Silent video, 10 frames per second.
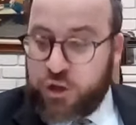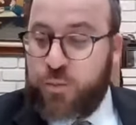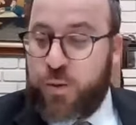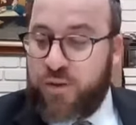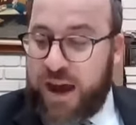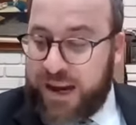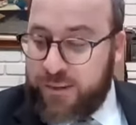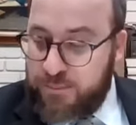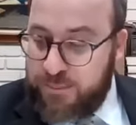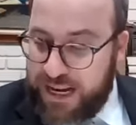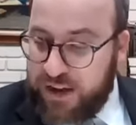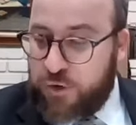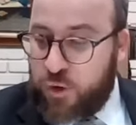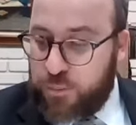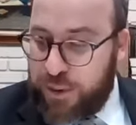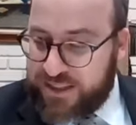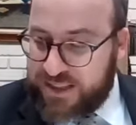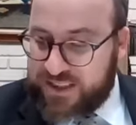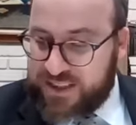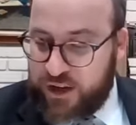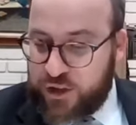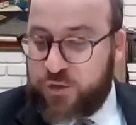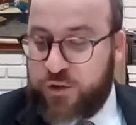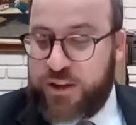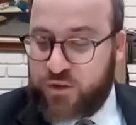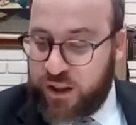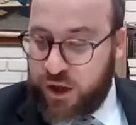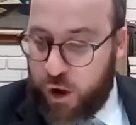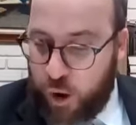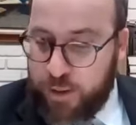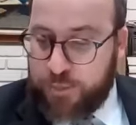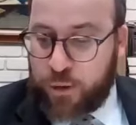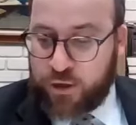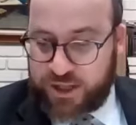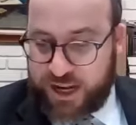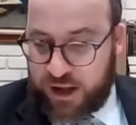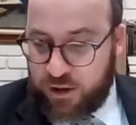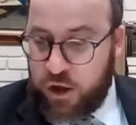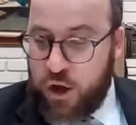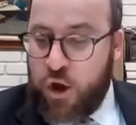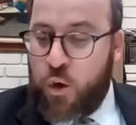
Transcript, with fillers: to provide meaningful Pesach Seders for the Israeli army personnel